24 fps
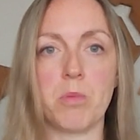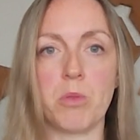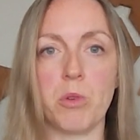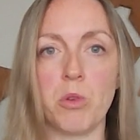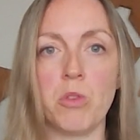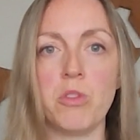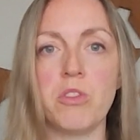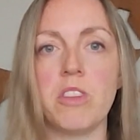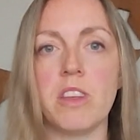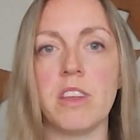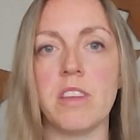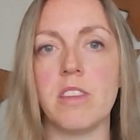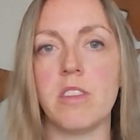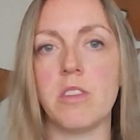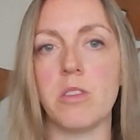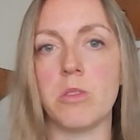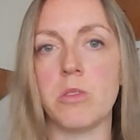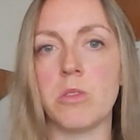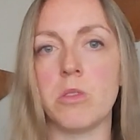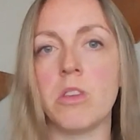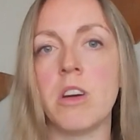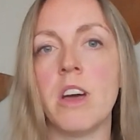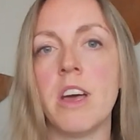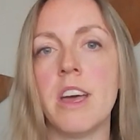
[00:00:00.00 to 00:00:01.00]
process
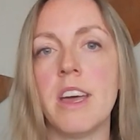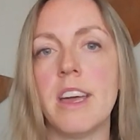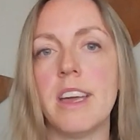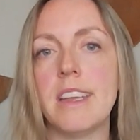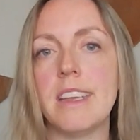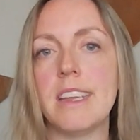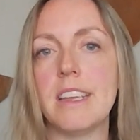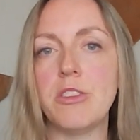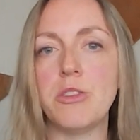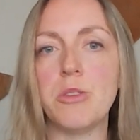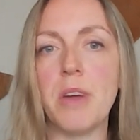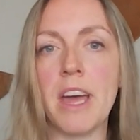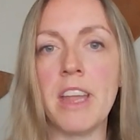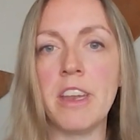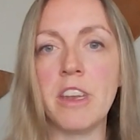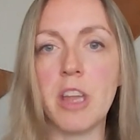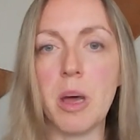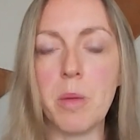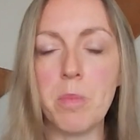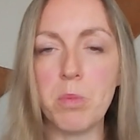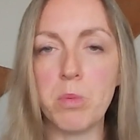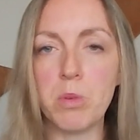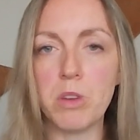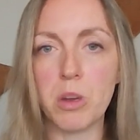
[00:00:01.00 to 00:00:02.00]
so that you end
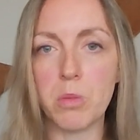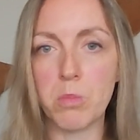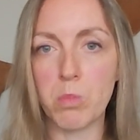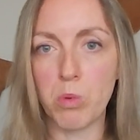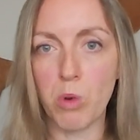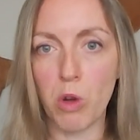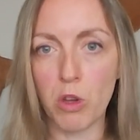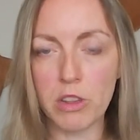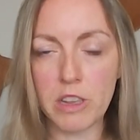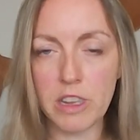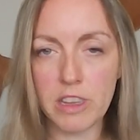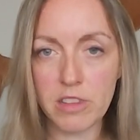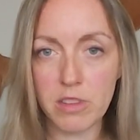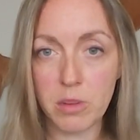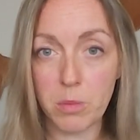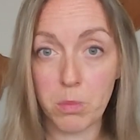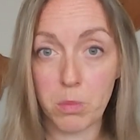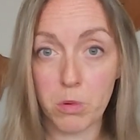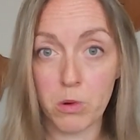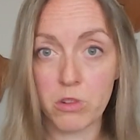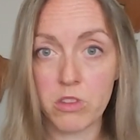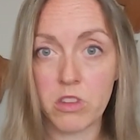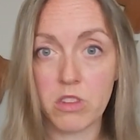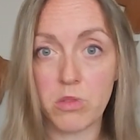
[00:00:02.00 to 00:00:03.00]
up with a broadly
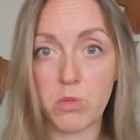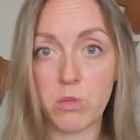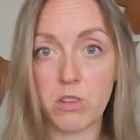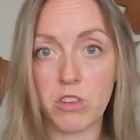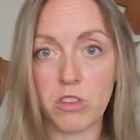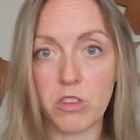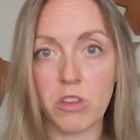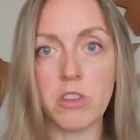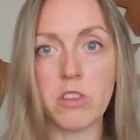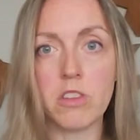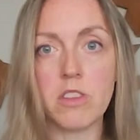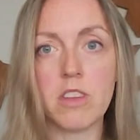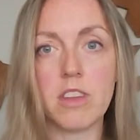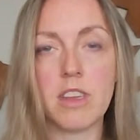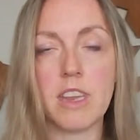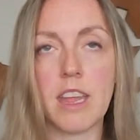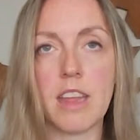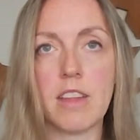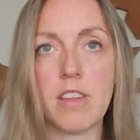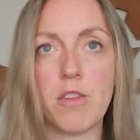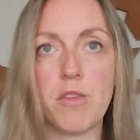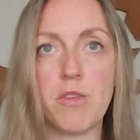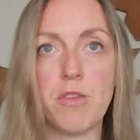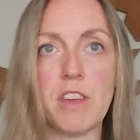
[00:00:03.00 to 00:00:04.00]
supported result
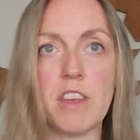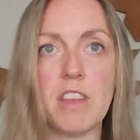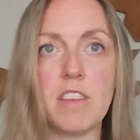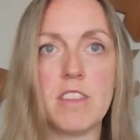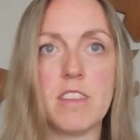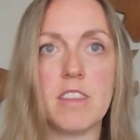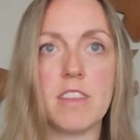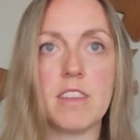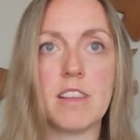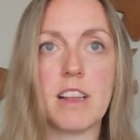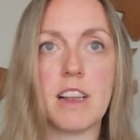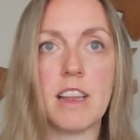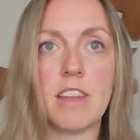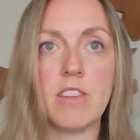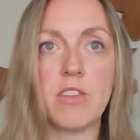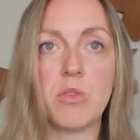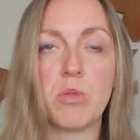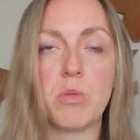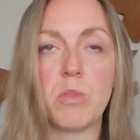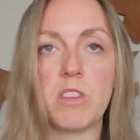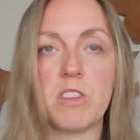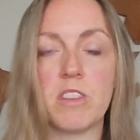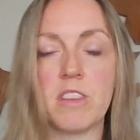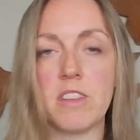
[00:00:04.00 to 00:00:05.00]
that faces less
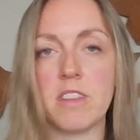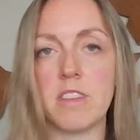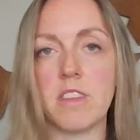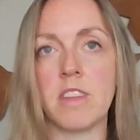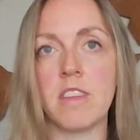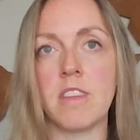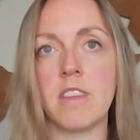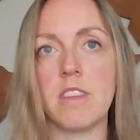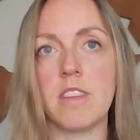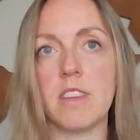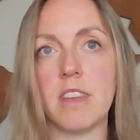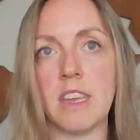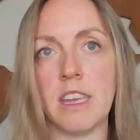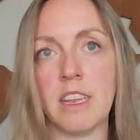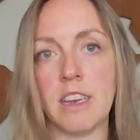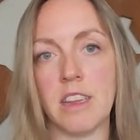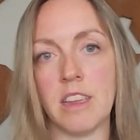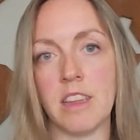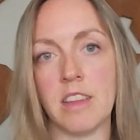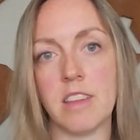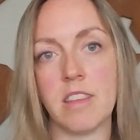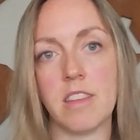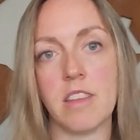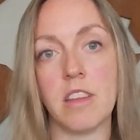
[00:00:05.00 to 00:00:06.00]
resistance in
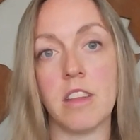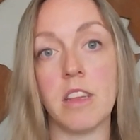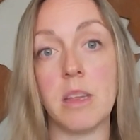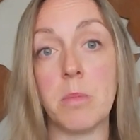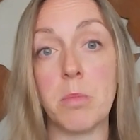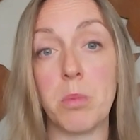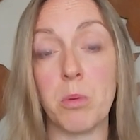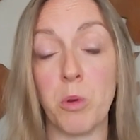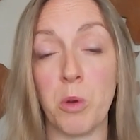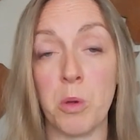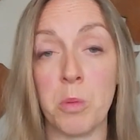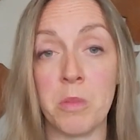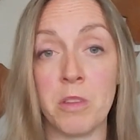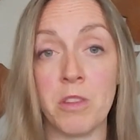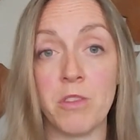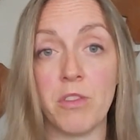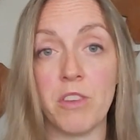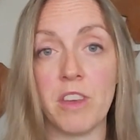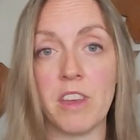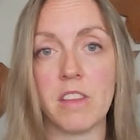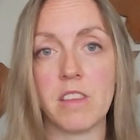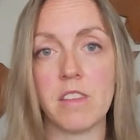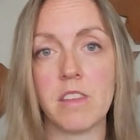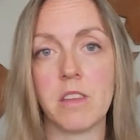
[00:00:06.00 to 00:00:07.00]
its deployment
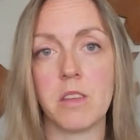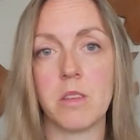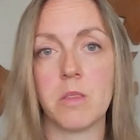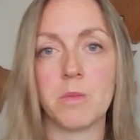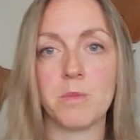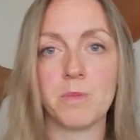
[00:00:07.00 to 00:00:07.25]
phase.